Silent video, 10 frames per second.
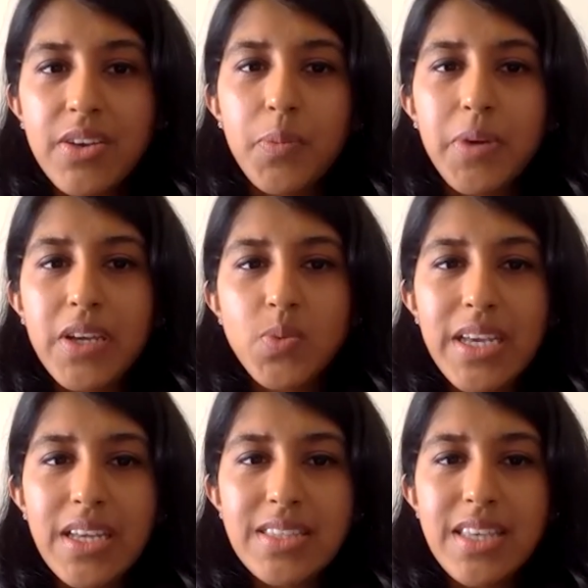Because we
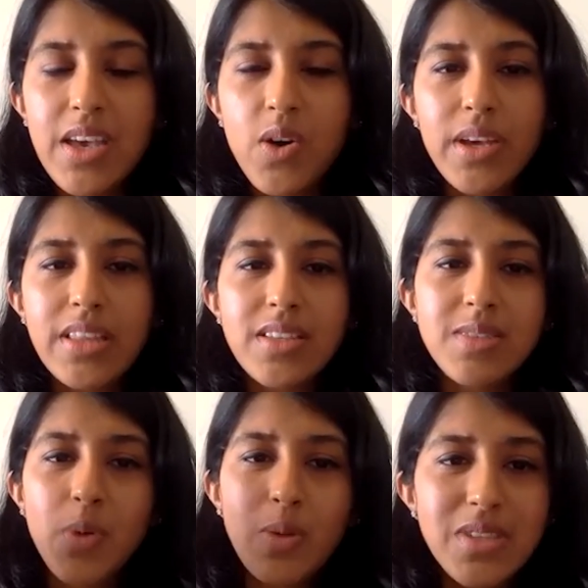can say, okay, this
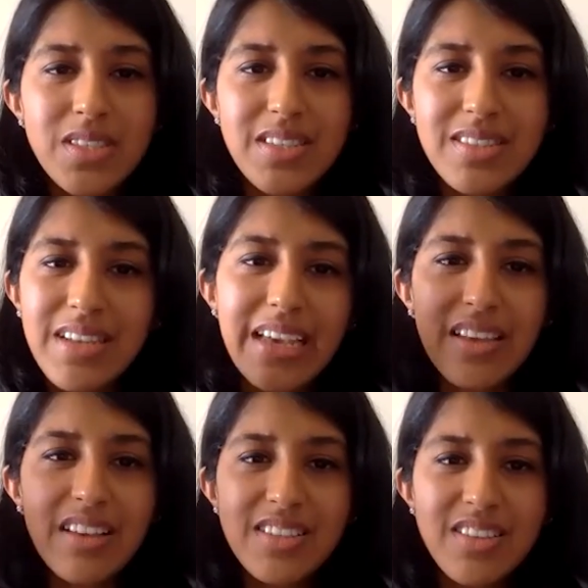small business,
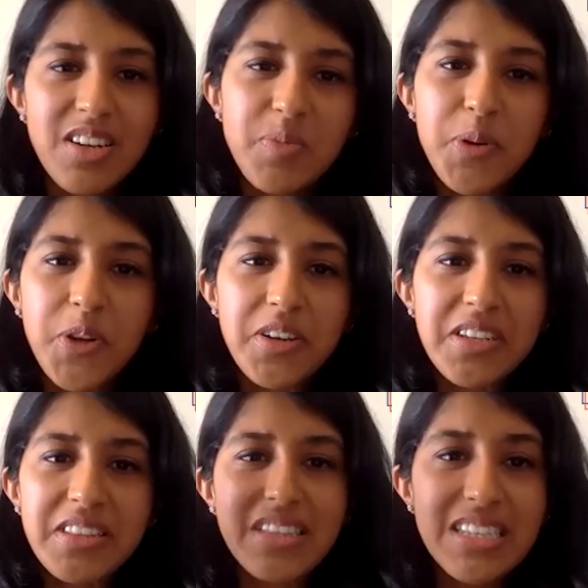like this entrepreneur
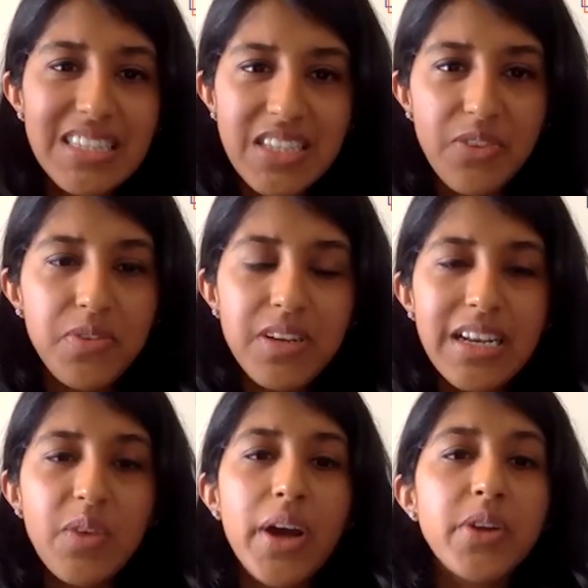did this
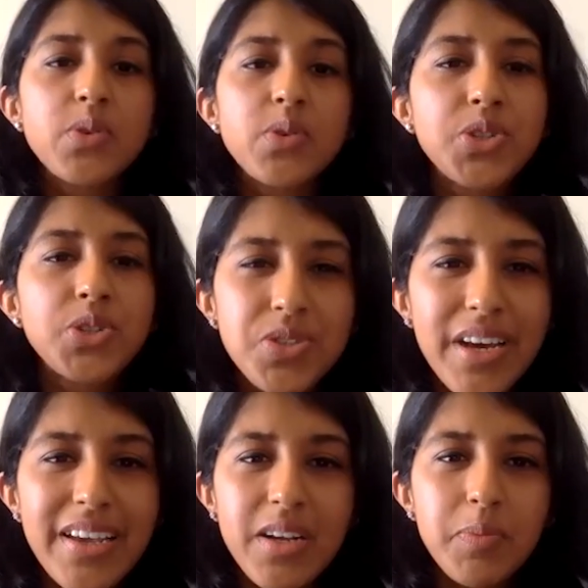differently, why don't you try it?